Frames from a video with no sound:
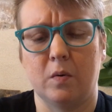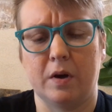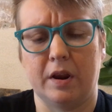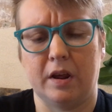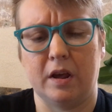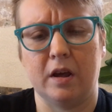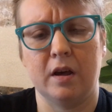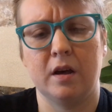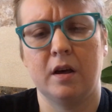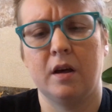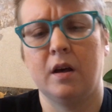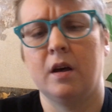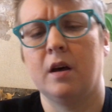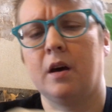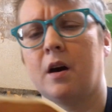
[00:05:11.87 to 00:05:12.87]
any
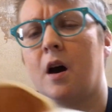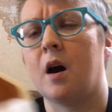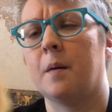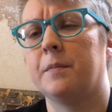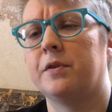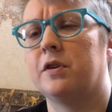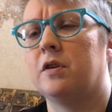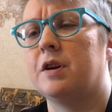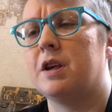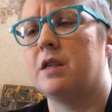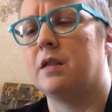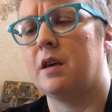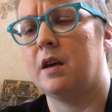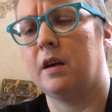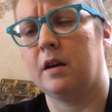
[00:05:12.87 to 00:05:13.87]
comps or
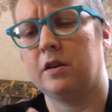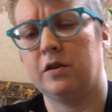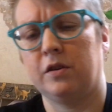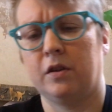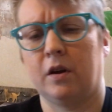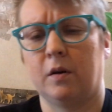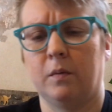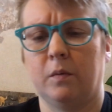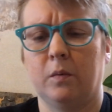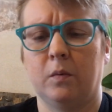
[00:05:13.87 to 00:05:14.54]
anything. I just thought it